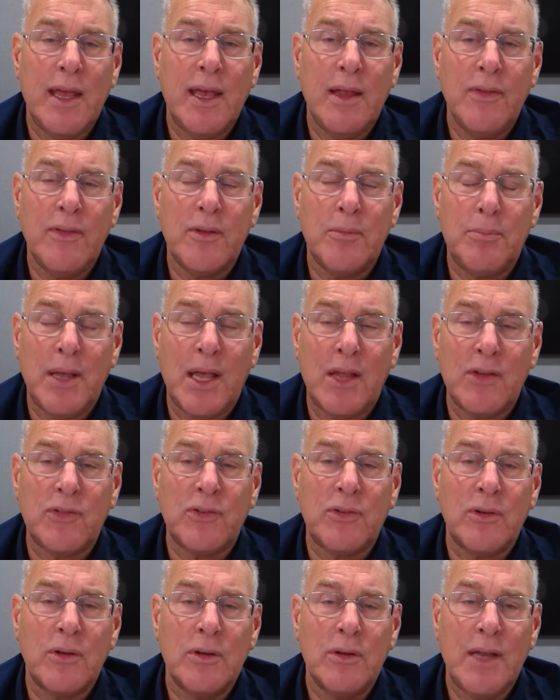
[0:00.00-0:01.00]
and the
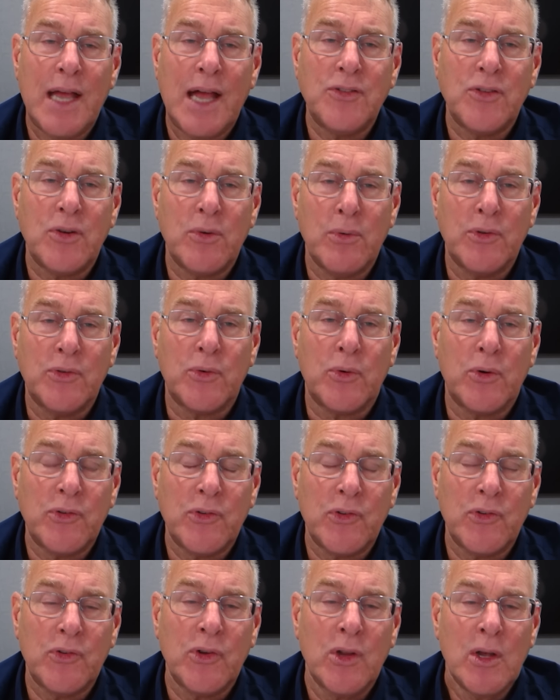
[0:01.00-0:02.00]
best natural
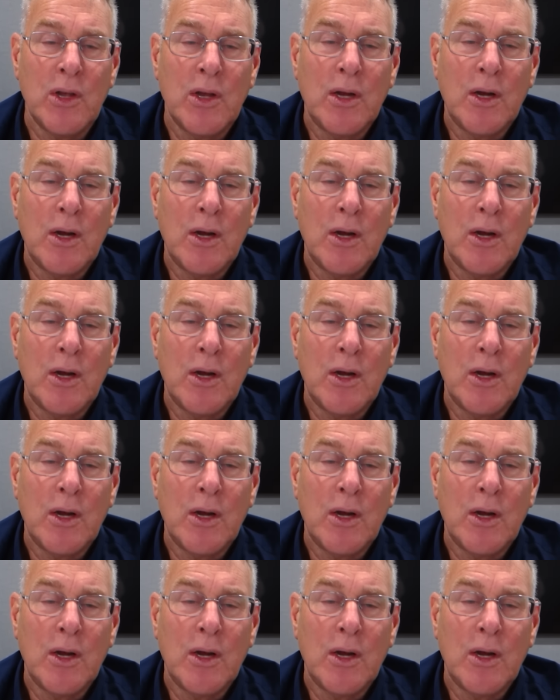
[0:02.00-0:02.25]
resources